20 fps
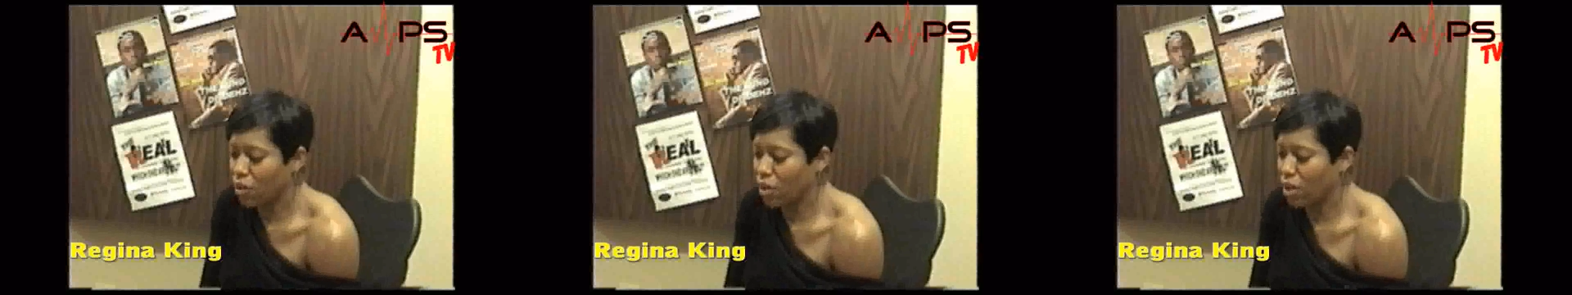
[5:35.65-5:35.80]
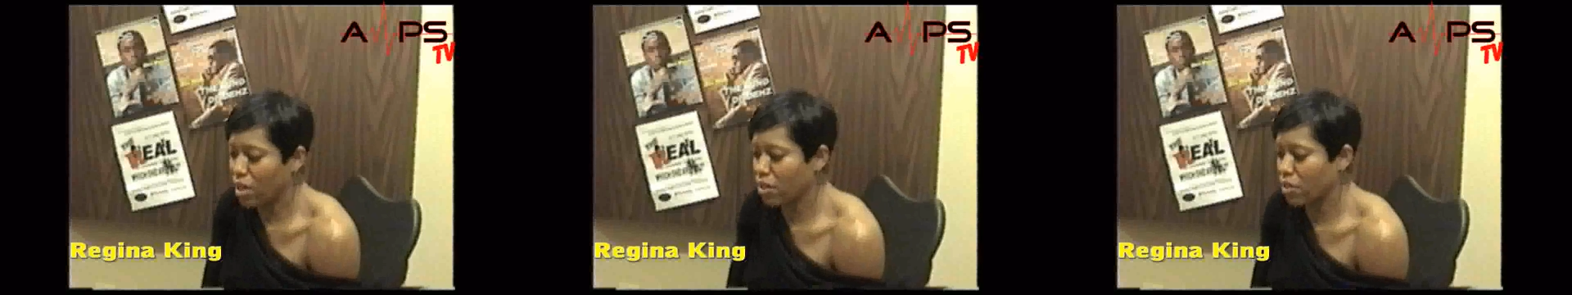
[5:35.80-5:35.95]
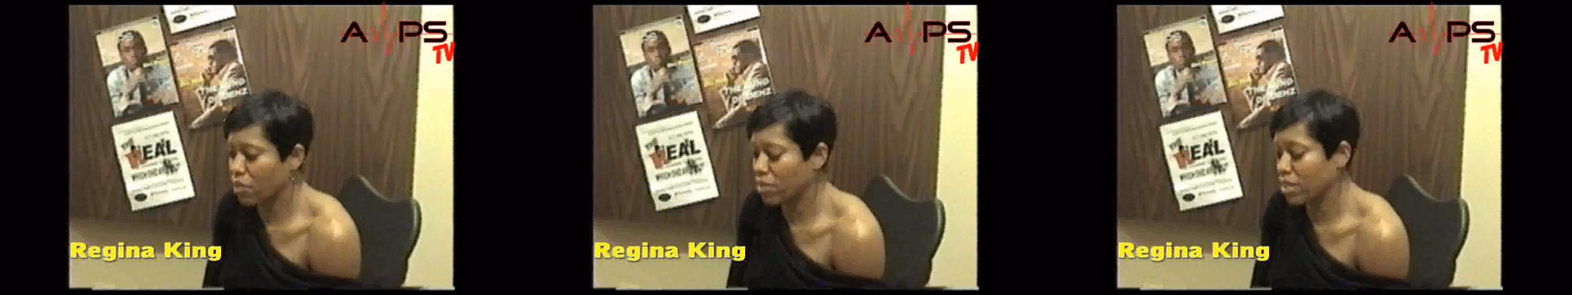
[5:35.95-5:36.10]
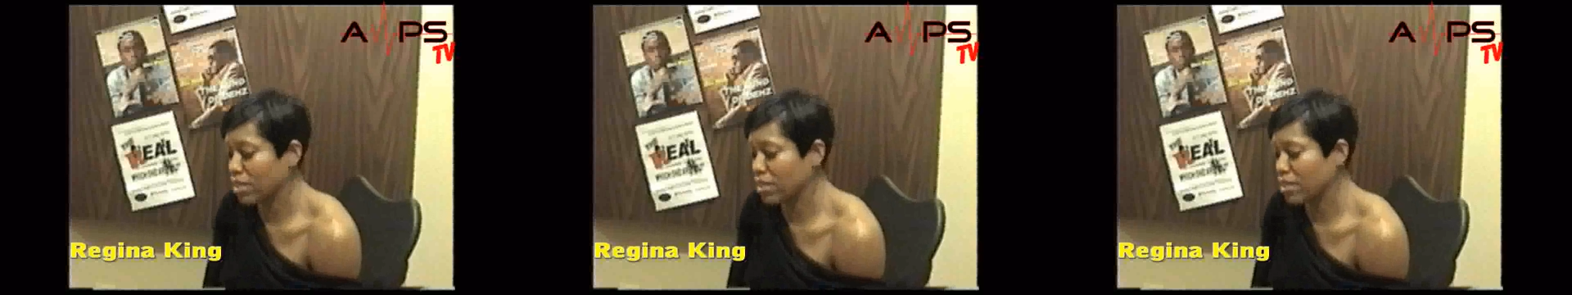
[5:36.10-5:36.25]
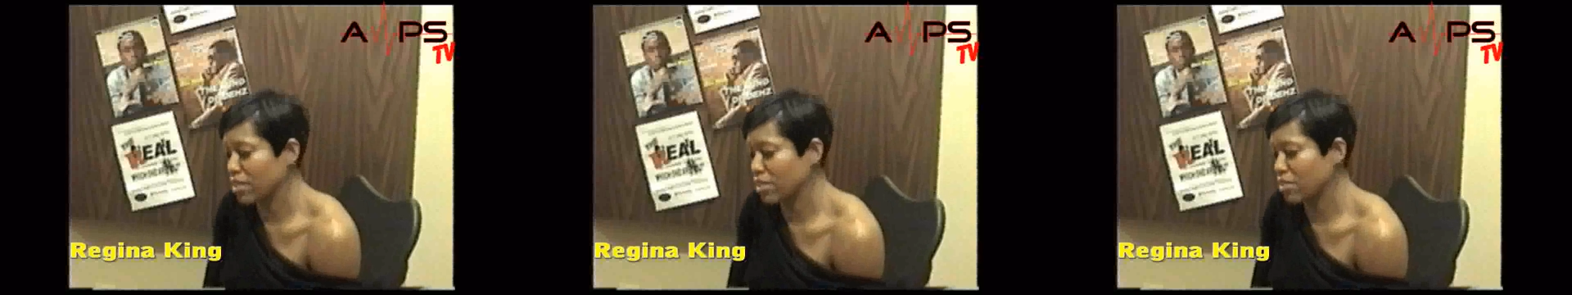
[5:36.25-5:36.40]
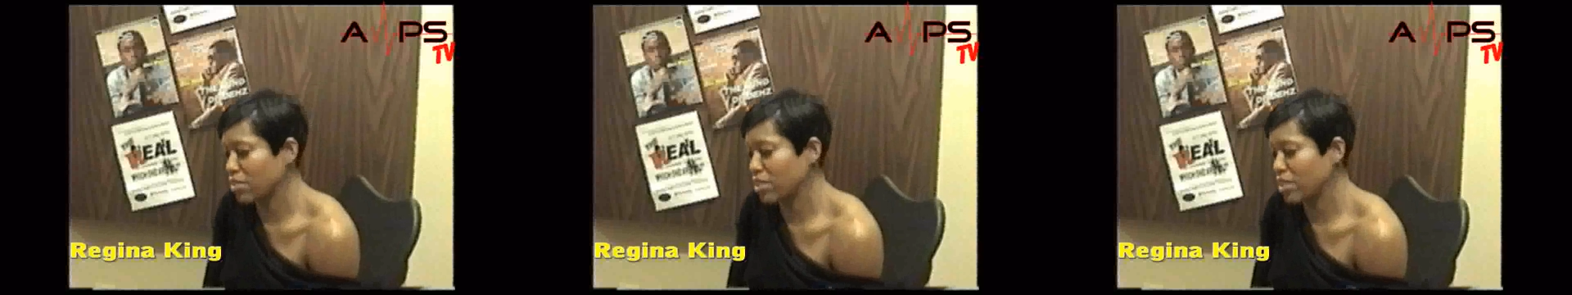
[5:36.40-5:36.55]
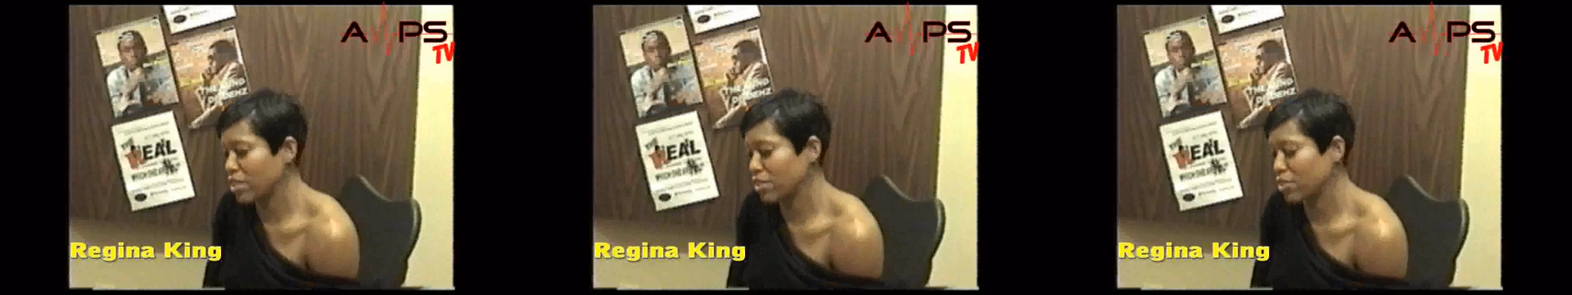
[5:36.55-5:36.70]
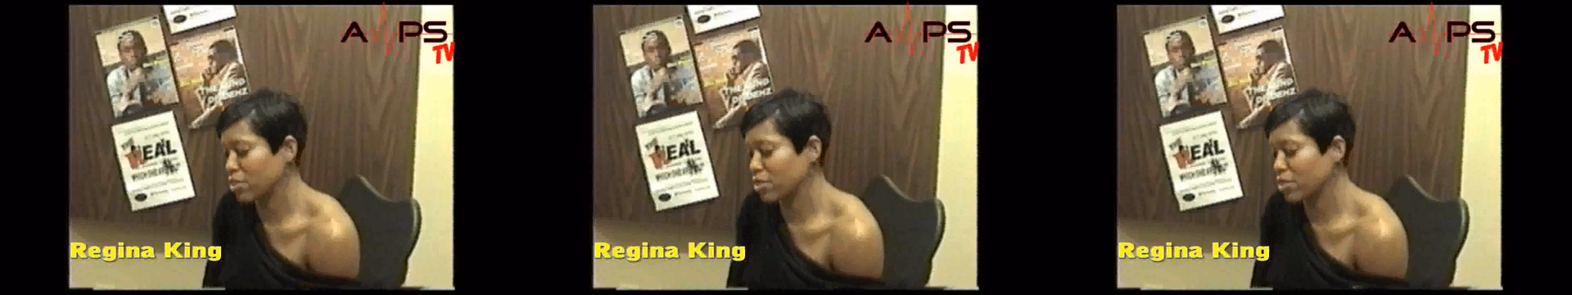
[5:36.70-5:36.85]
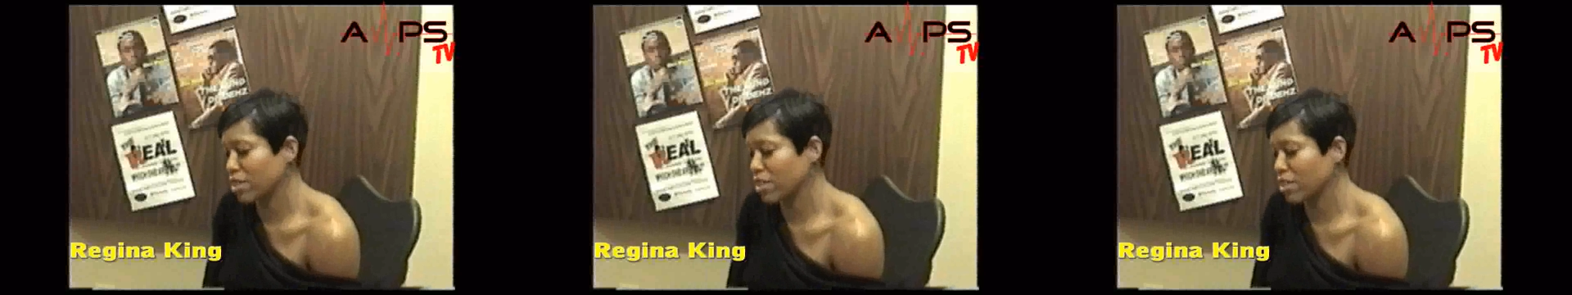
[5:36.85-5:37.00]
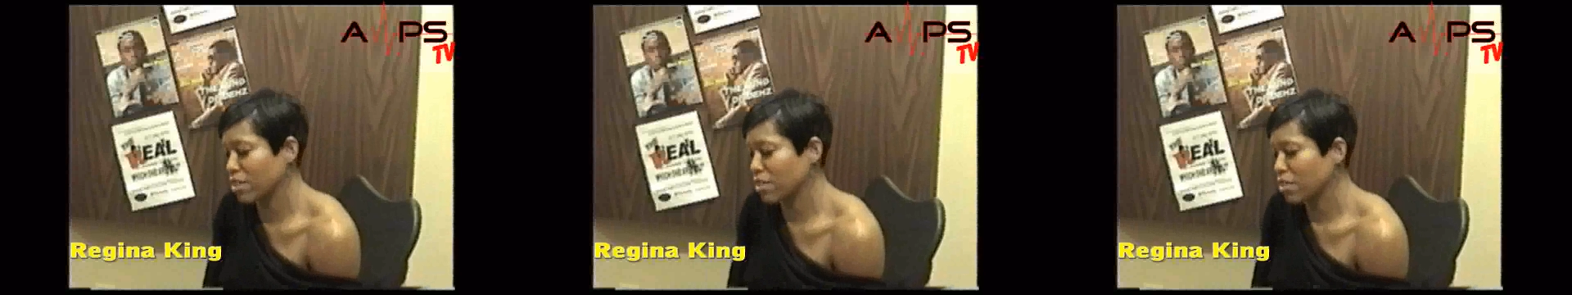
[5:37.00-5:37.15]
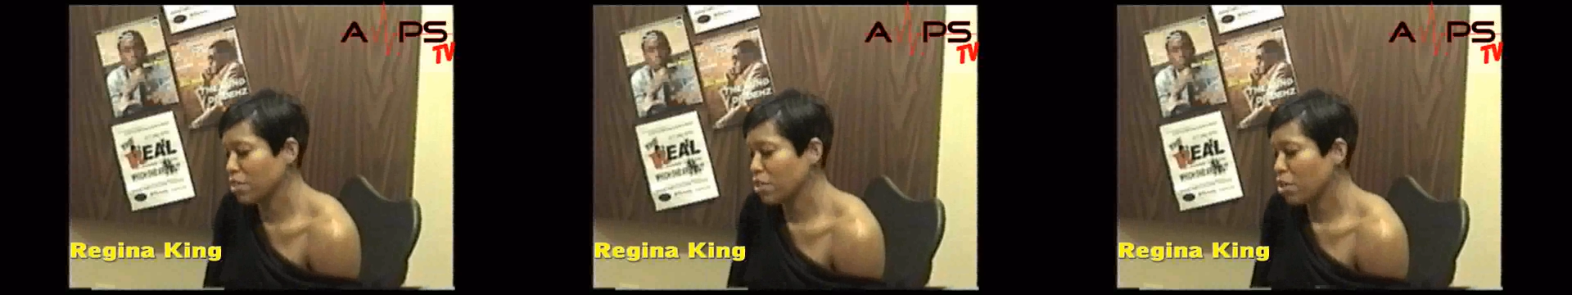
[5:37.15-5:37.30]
I don't think that there's a